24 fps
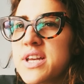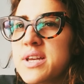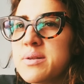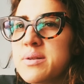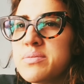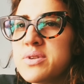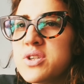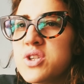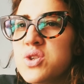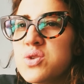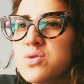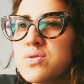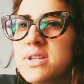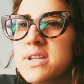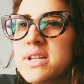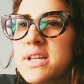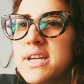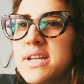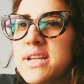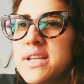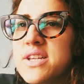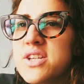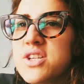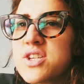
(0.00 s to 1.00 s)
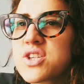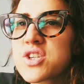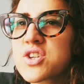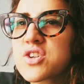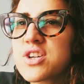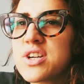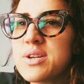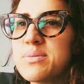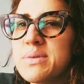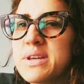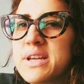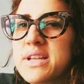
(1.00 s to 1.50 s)
and bejeweled lady
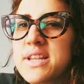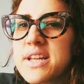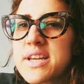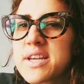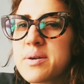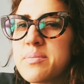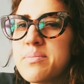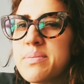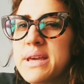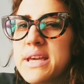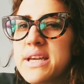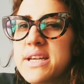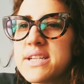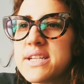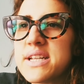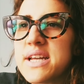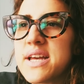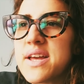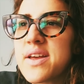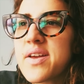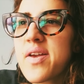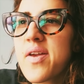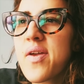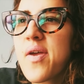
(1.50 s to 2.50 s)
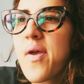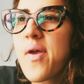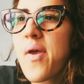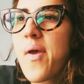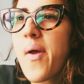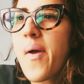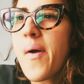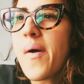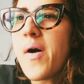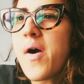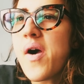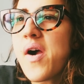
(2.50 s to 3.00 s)
screaming like a bandit.
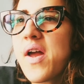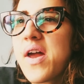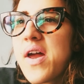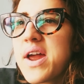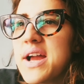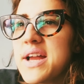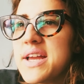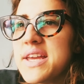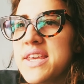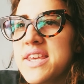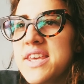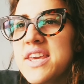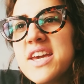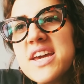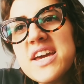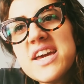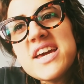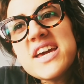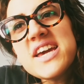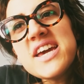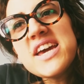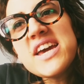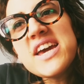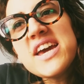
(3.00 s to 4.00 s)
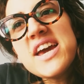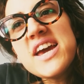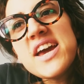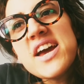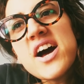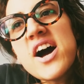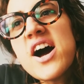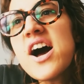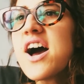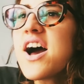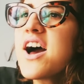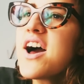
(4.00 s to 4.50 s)

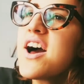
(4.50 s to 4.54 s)
Yee-haw!